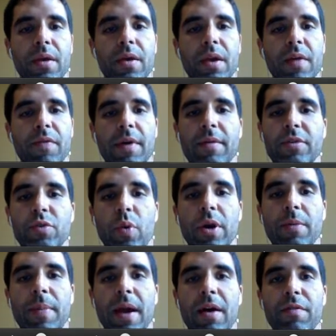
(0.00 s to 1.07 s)
if you have a
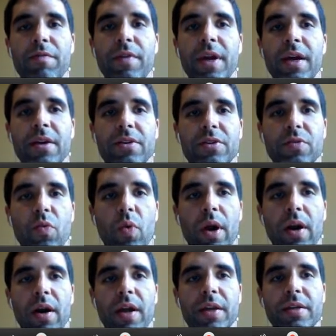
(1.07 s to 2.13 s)
20-pound vest,
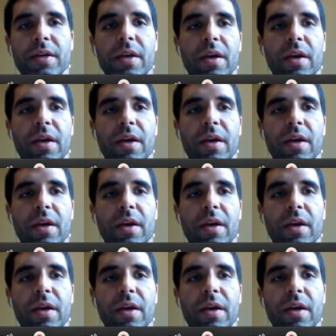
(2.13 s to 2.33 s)
wear it.